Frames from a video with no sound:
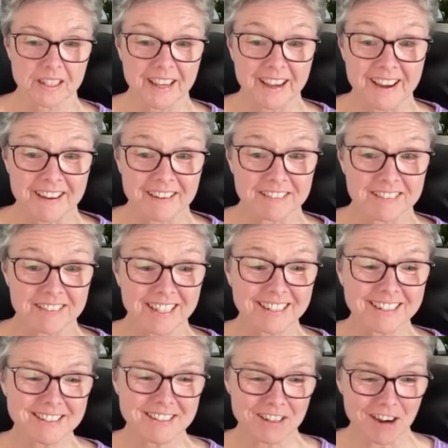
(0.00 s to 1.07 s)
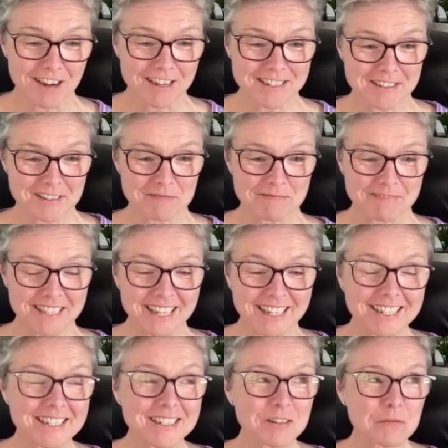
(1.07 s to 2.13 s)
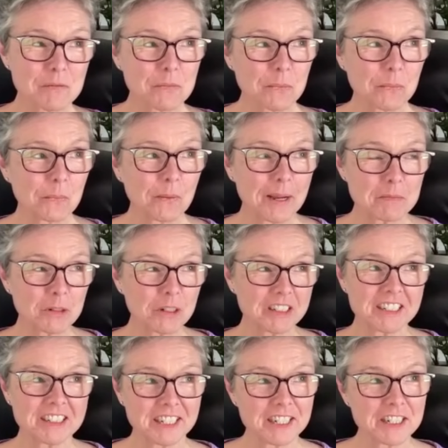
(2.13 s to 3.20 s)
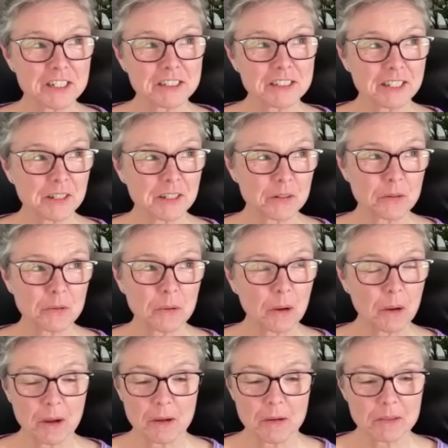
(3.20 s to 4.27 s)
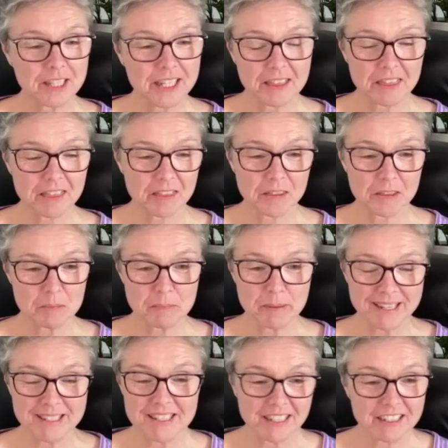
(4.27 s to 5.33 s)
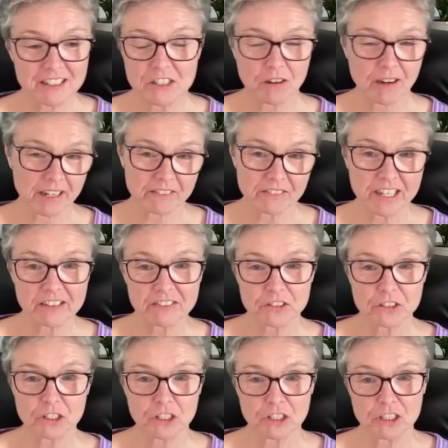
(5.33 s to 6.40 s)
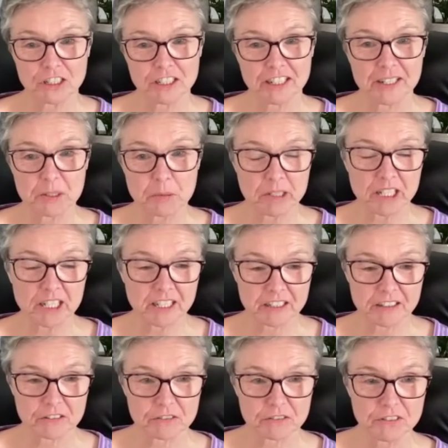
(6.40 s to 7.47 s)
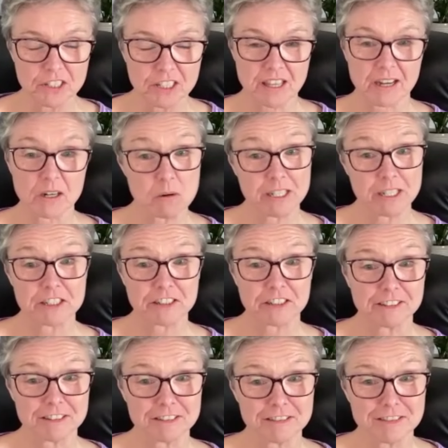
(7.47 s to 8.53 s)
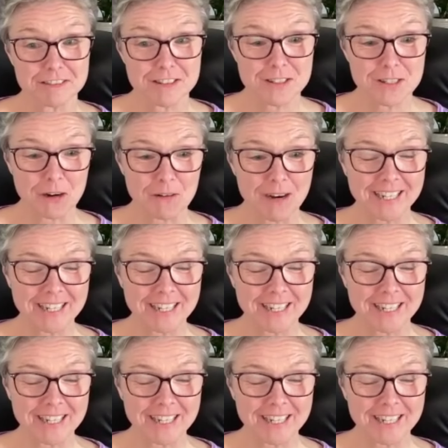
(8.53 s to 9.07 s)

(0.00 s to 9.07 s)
yeah, that is awesome. That is way more detailed and like the best answer I have ever heard anybody give to that question. So